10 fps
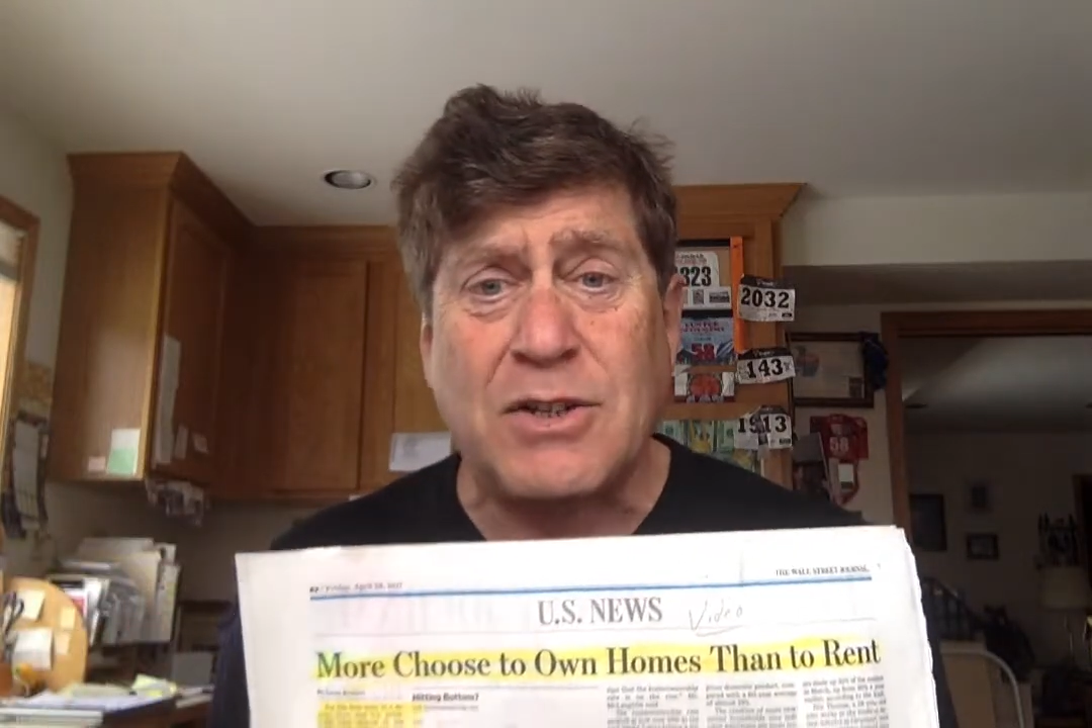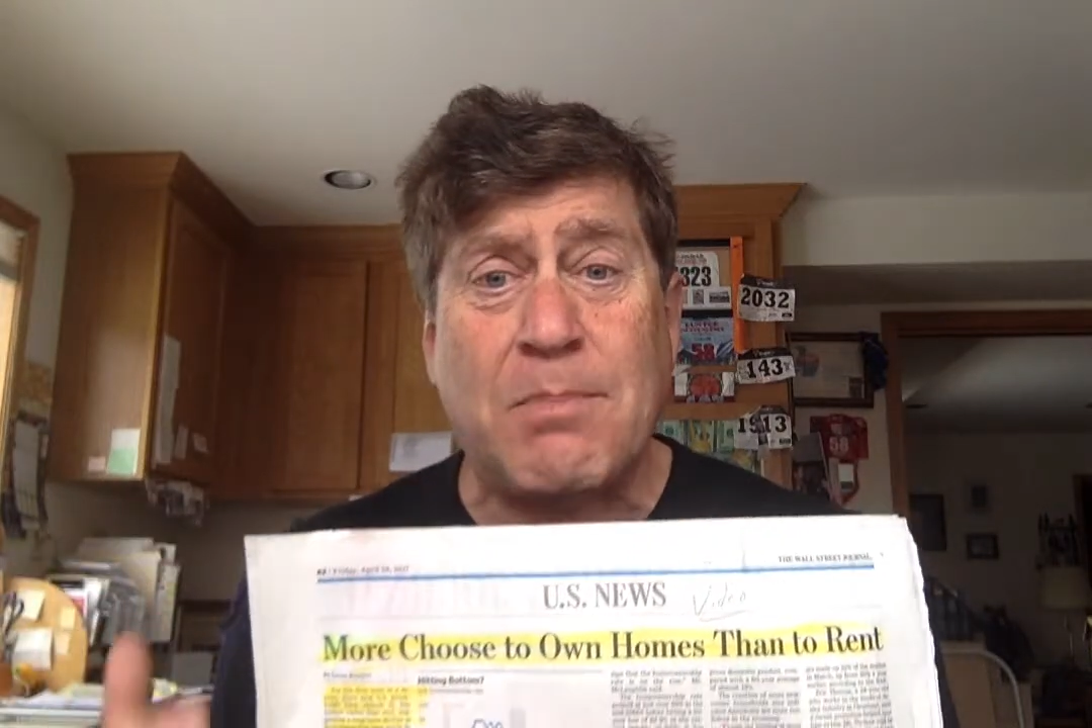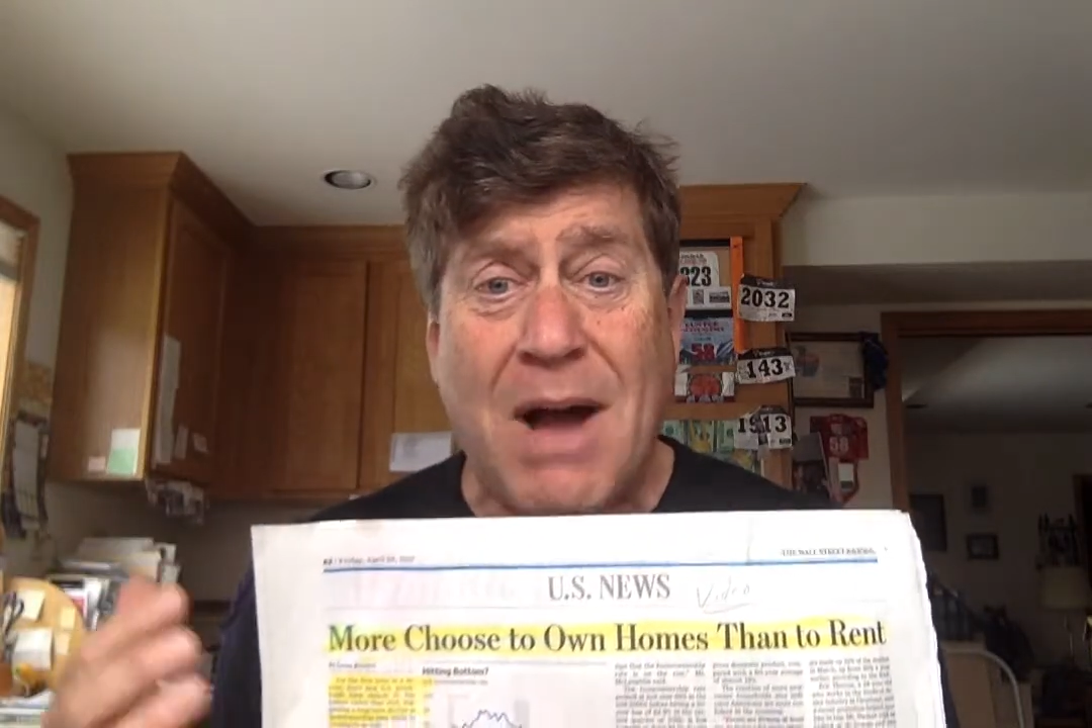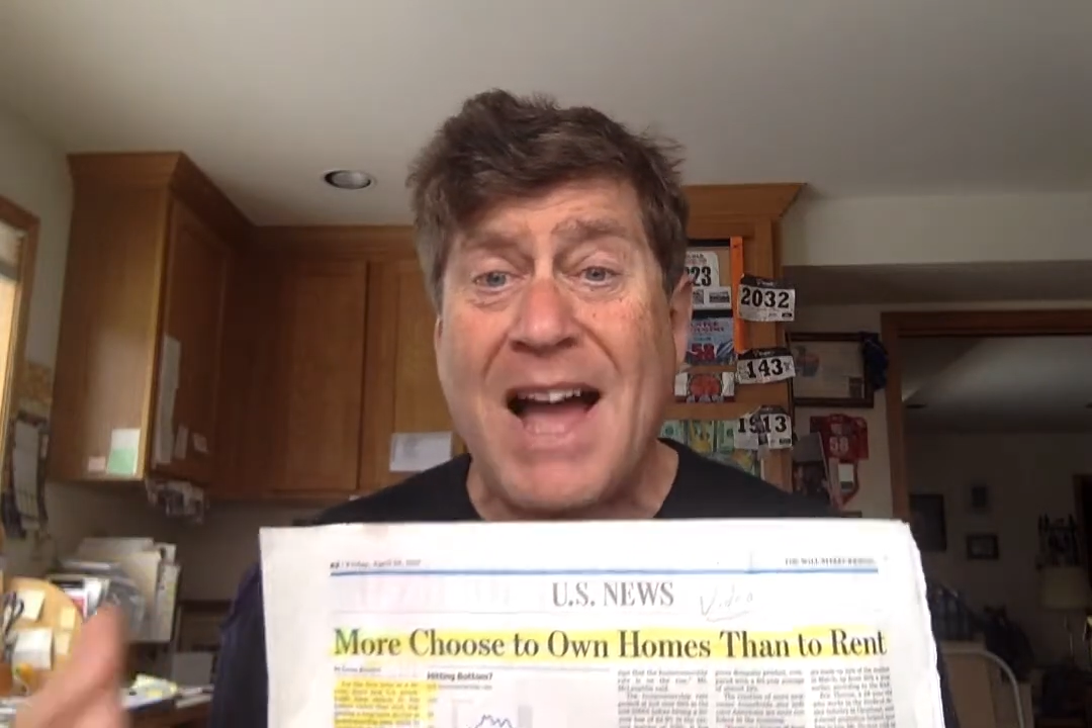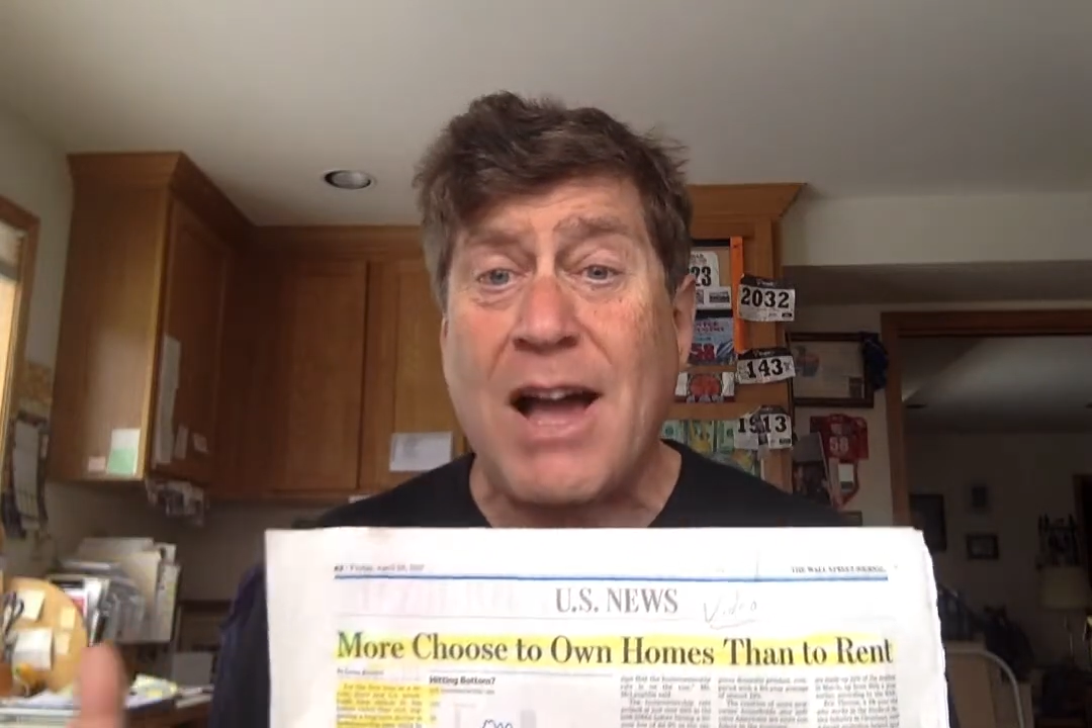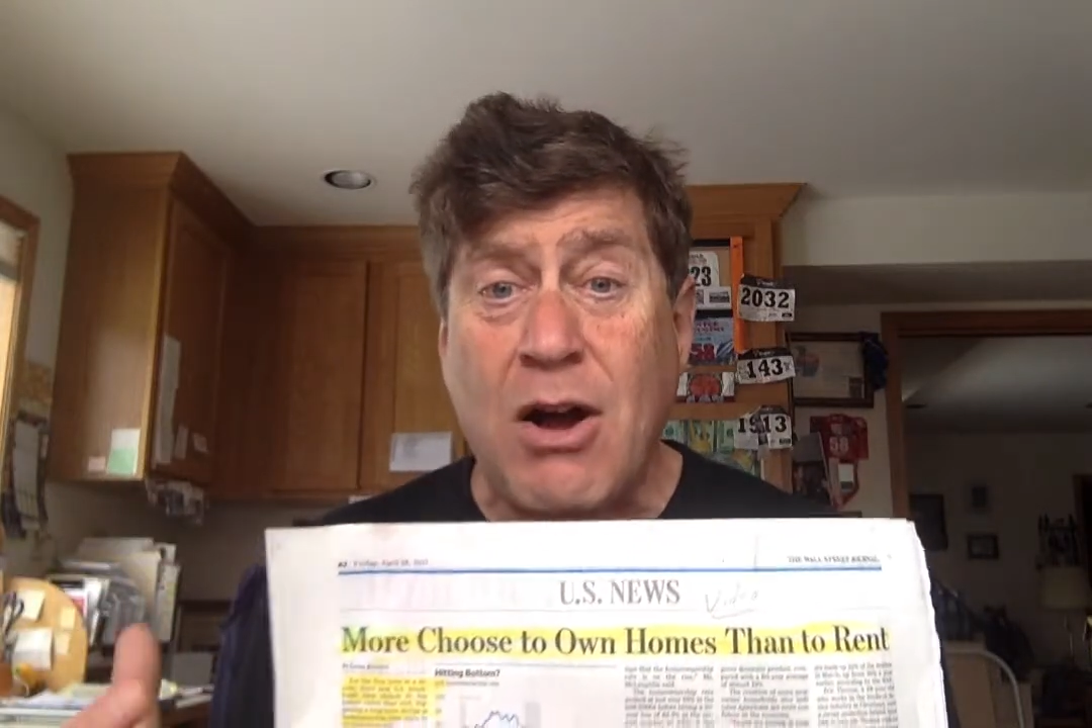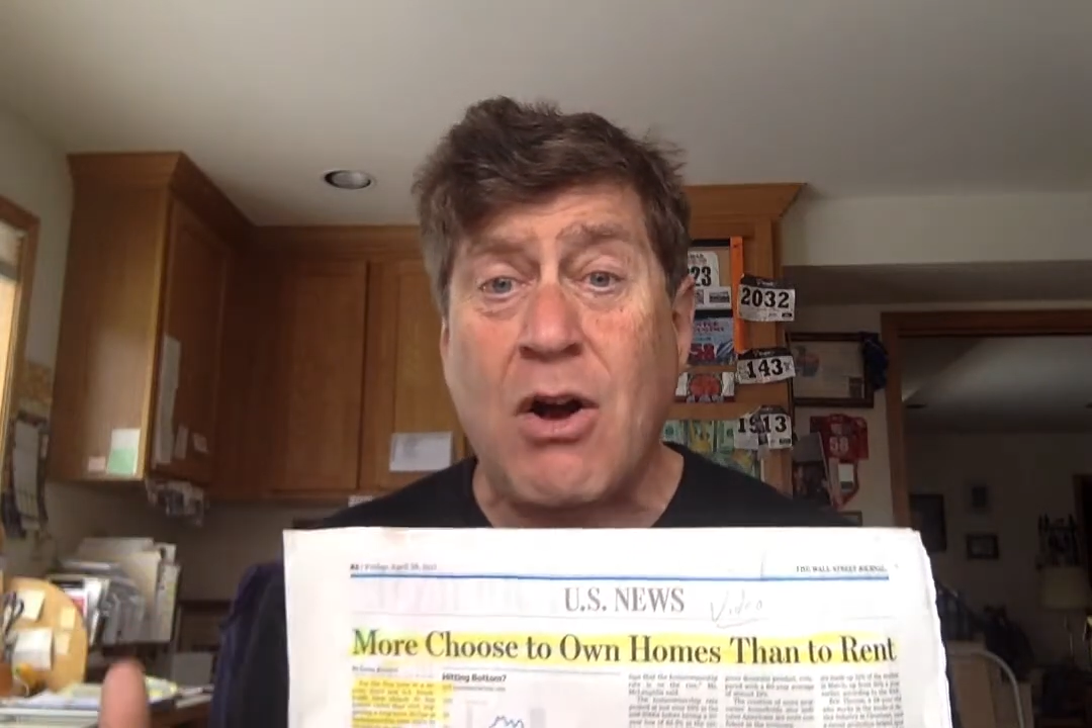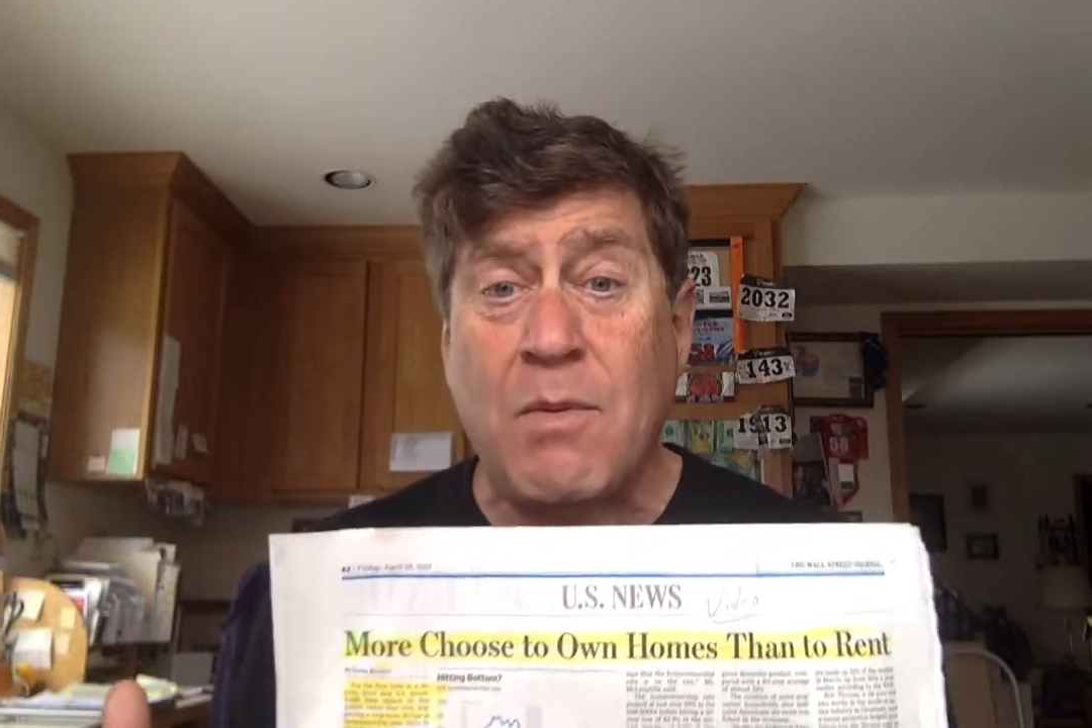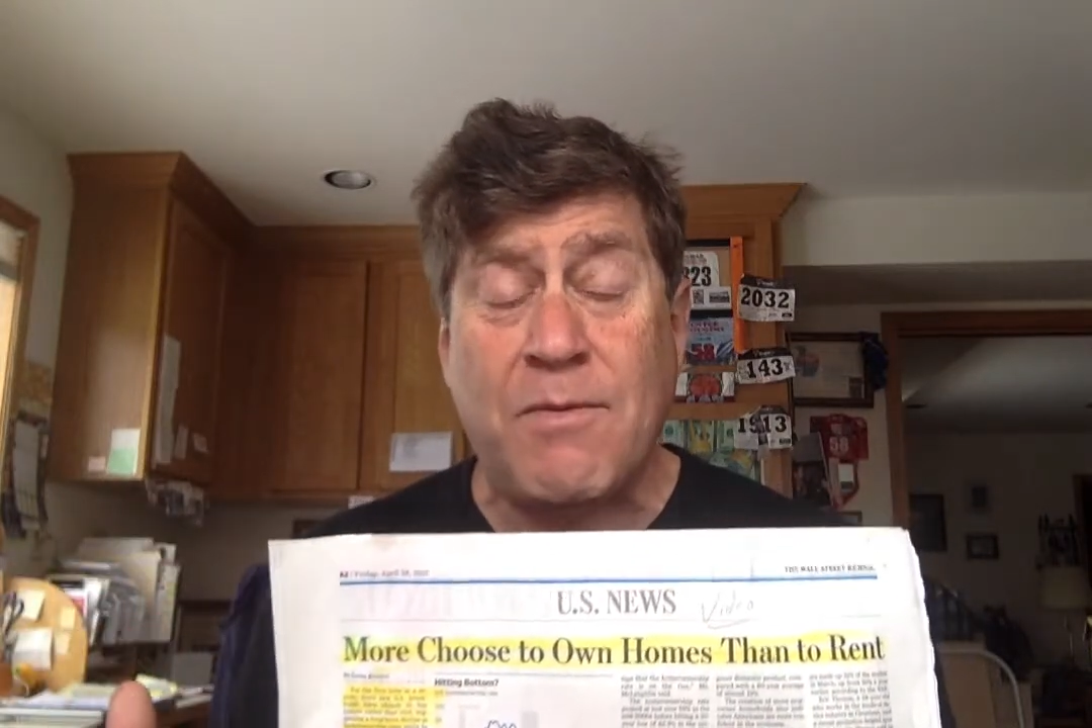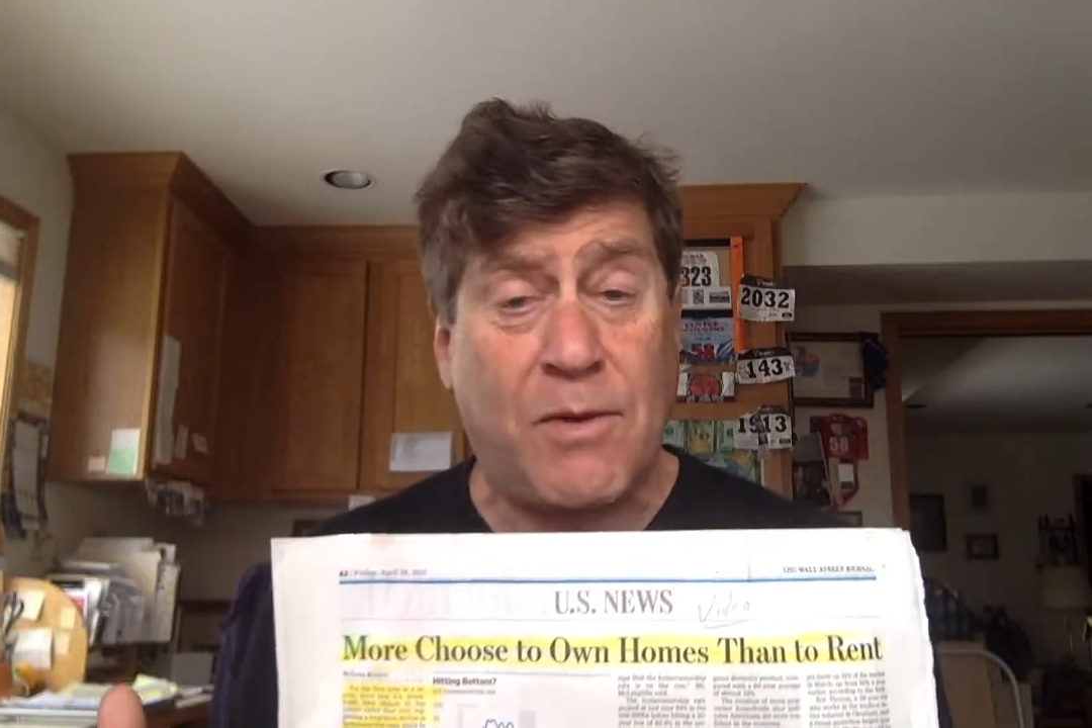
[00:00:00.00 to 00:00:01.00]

to buy a home